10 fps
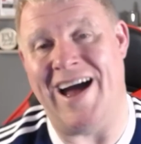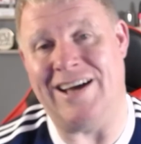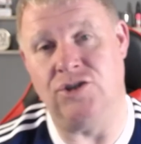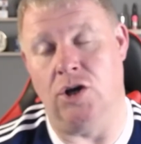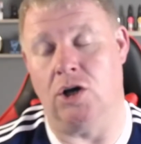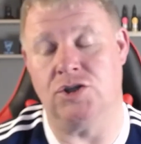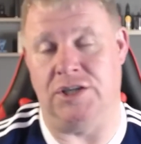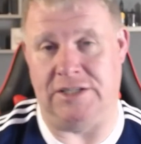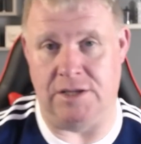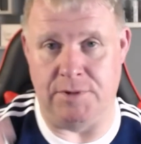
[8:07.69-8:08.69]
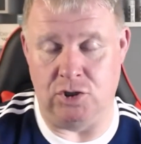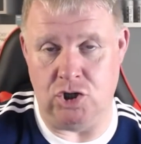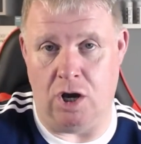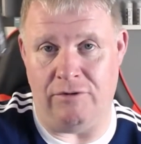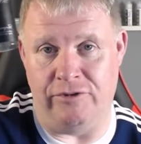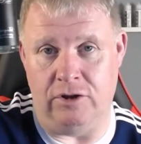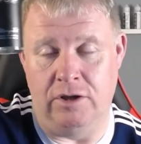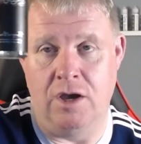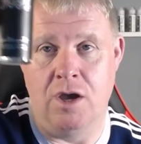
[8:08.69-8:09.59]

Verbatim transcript: as your 60 mil shortfall